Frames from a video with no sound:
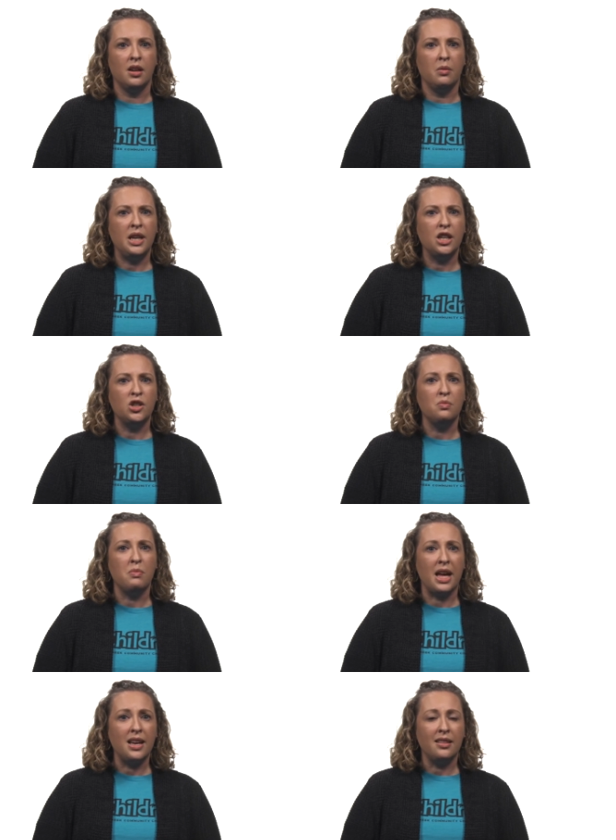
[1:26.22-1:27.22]
We can do
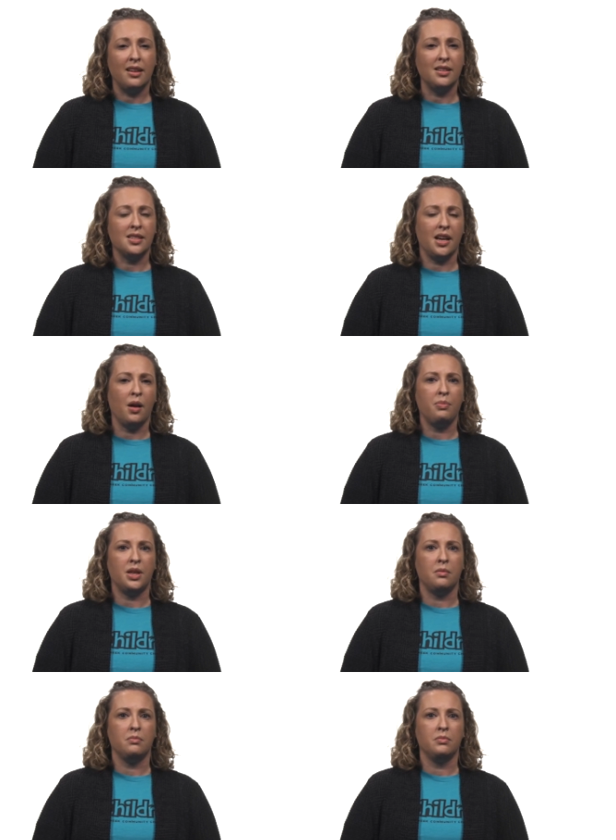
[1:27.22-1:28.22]
many things to help
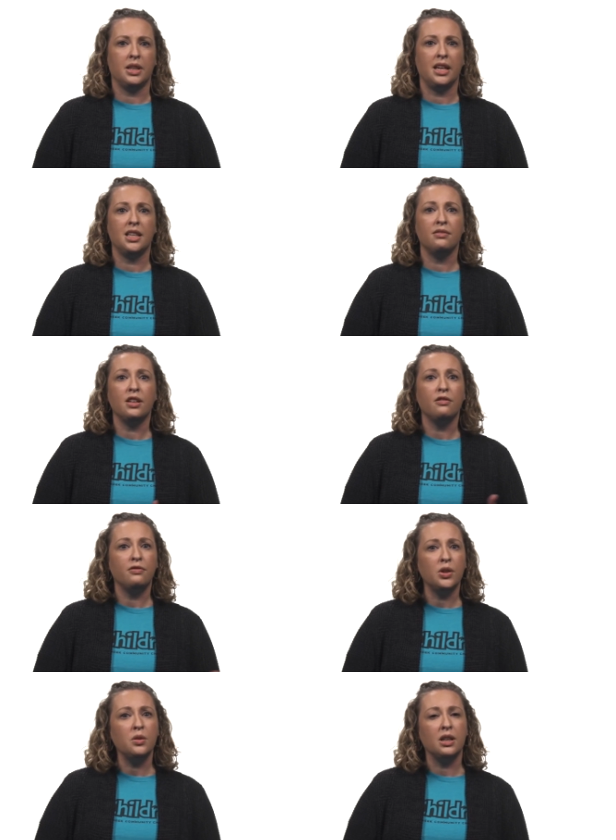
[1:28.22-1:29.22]
them, like giving
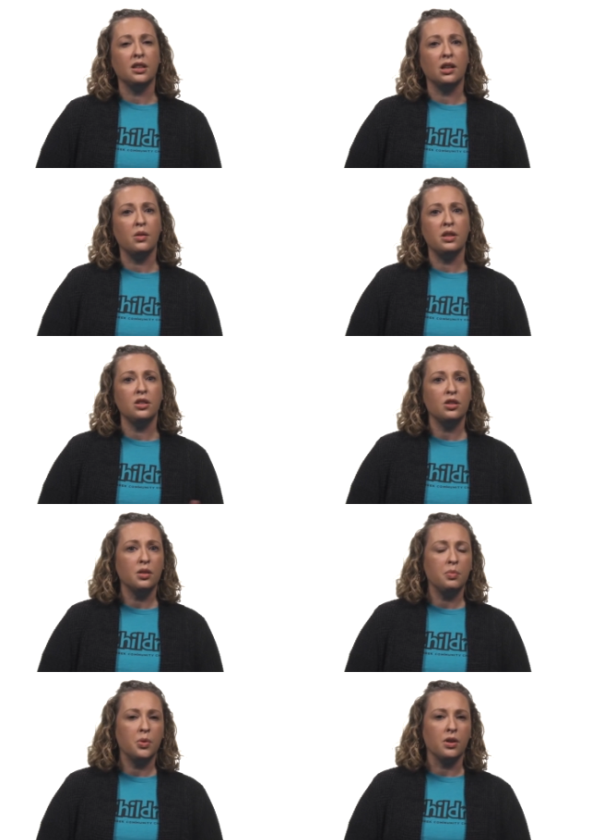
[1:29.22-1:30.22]
food and clothing to
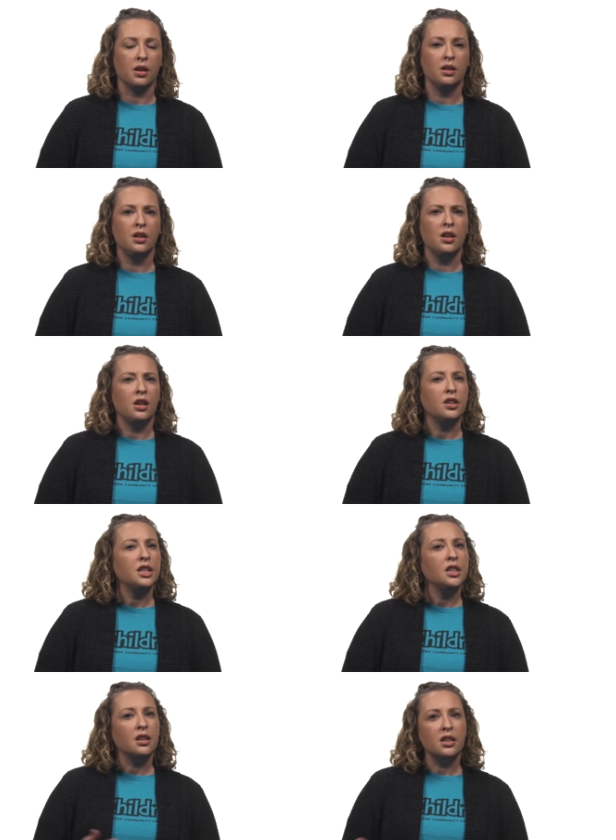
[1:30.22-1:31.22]
the poor, or
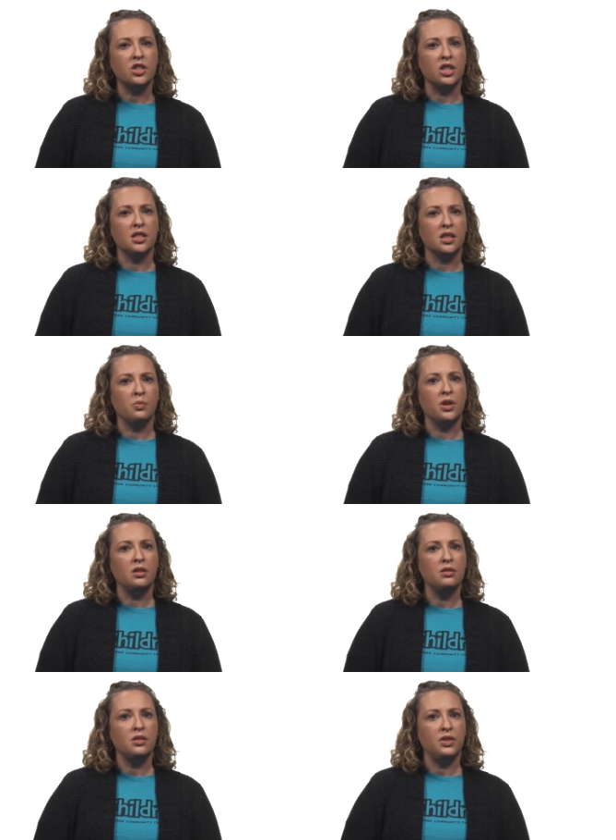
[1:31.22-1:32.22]
encouraging someone
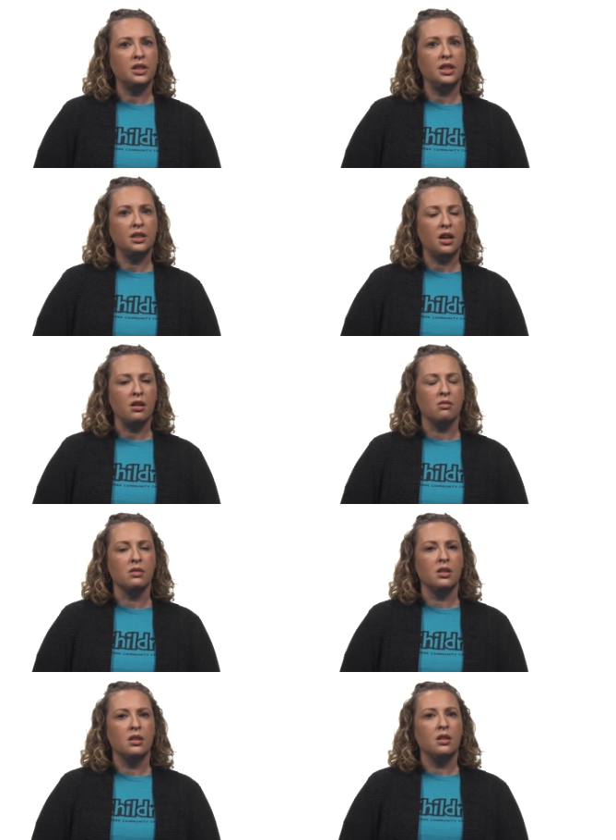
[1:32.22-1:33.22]
who's feeling low,
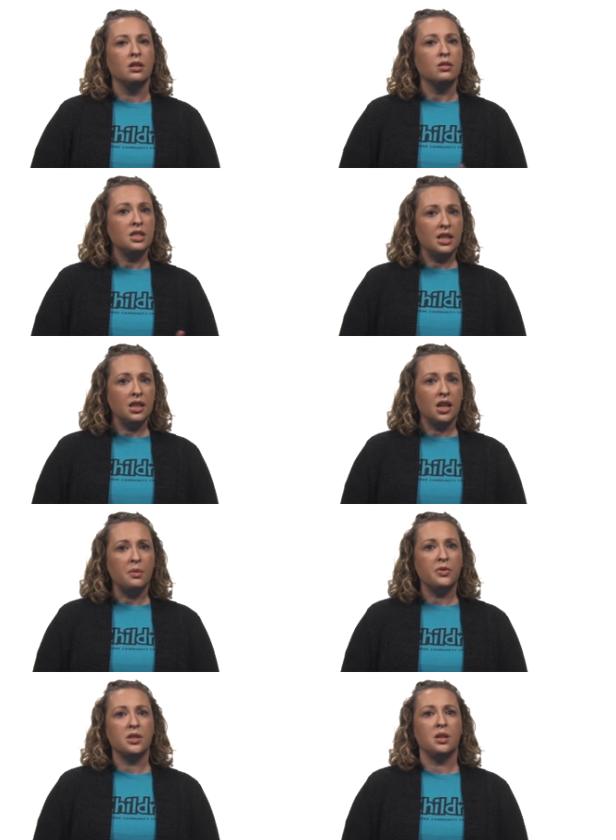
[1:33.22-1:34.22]
or standing
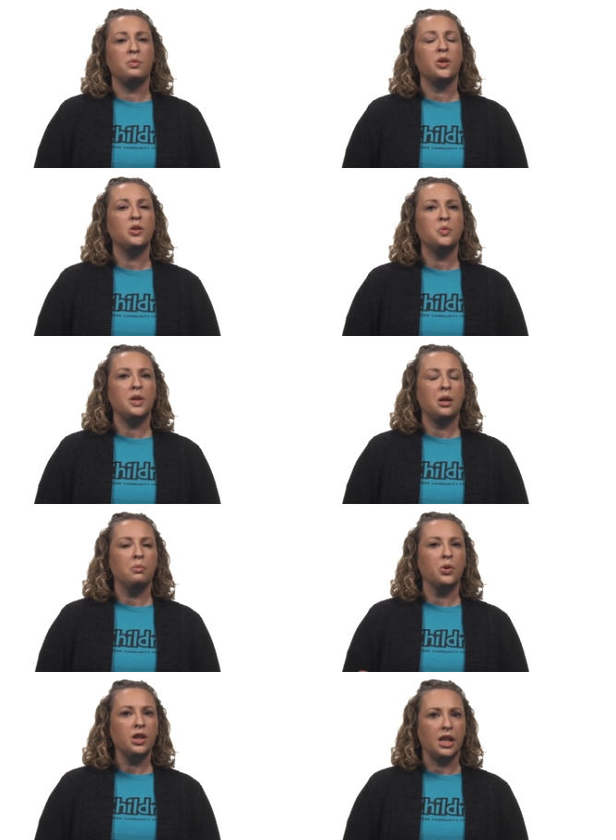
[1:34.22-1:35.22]
up for someone who's being
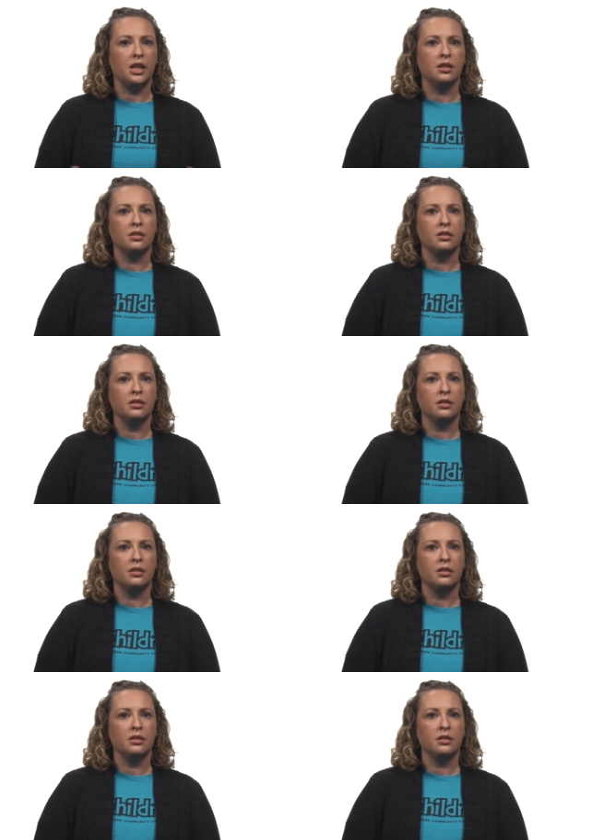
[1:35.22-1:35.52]
bullied,